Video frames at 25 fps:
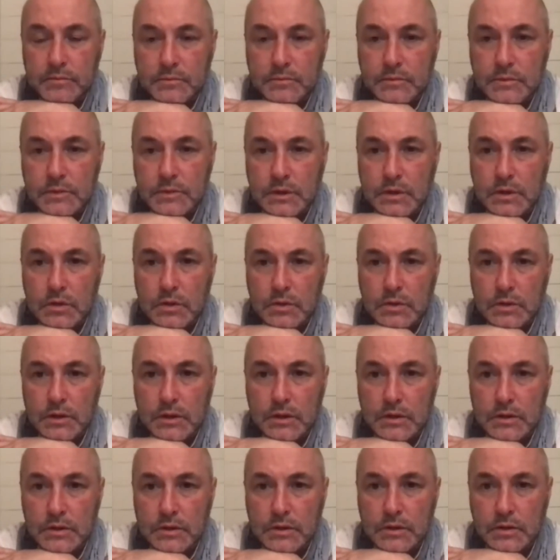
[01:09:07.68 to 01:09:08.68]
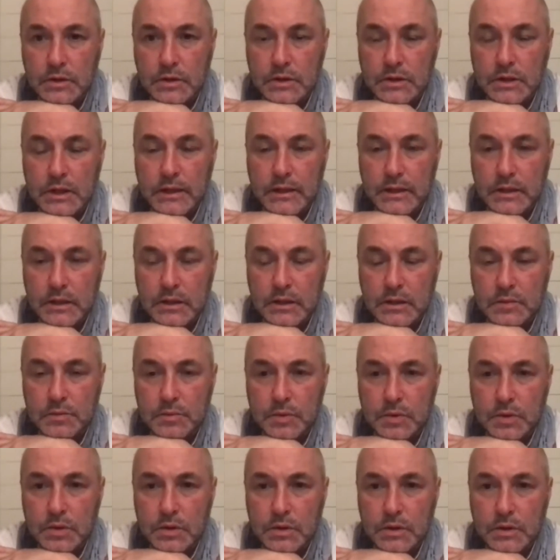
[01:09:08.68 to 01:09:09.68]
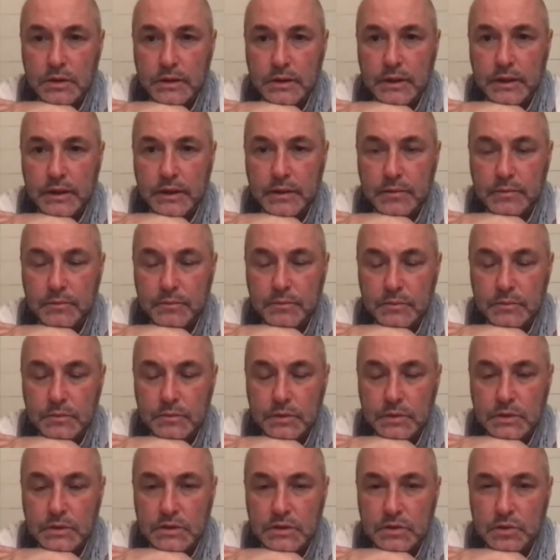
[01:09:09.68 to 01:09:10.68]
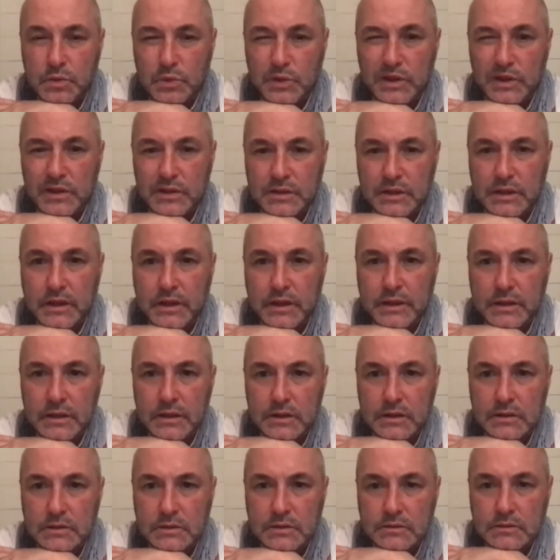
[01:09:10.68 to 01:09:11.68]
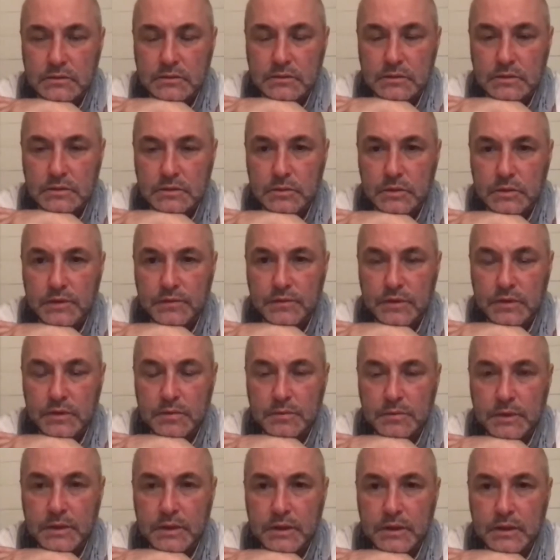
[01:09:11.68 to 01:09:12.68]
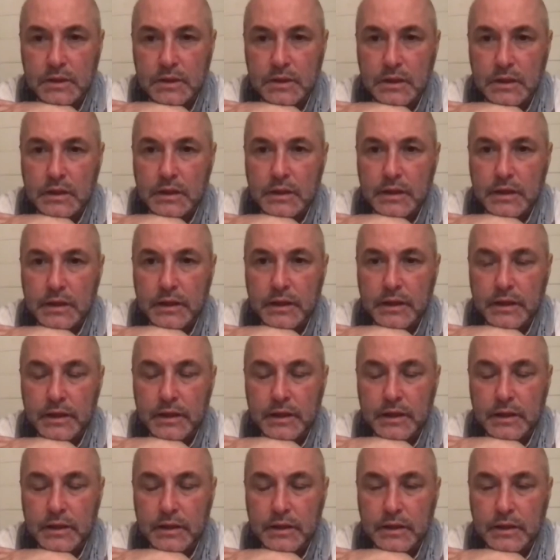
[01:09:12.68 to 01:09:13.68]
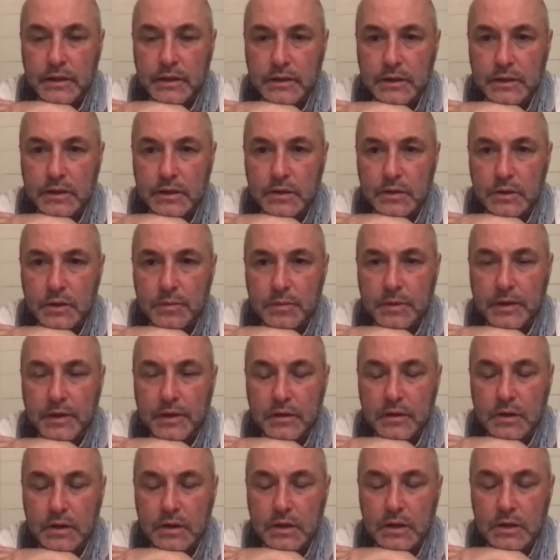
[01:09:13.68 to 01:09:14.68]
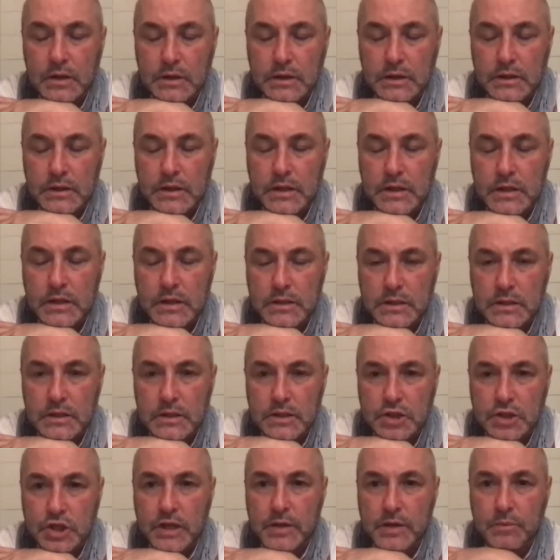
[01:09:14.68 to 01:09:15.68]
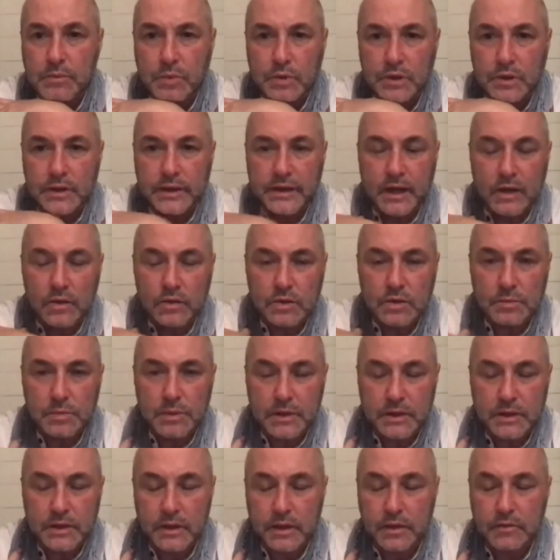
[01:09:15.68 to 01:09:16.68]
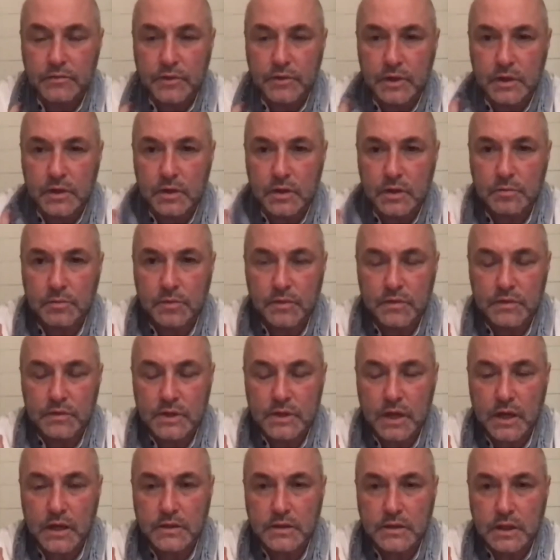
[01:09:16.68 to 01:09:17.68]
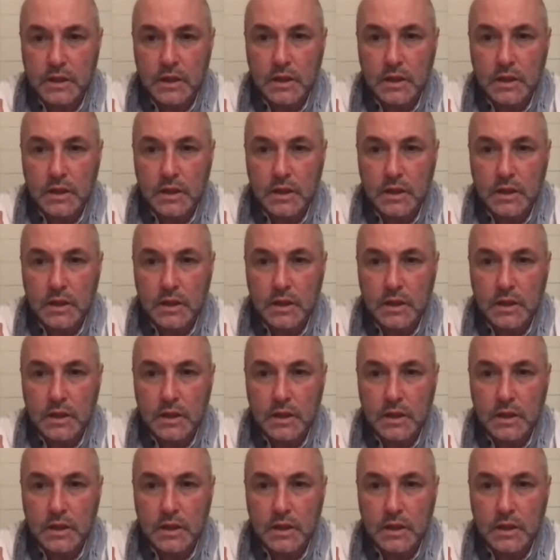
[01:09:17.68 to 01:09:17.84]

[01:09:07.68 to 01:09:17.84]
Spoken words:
you know, the title of the book, which is a weird title, we have to admit it. You know, Apeirogon is a shape with a countably infinite number of sides,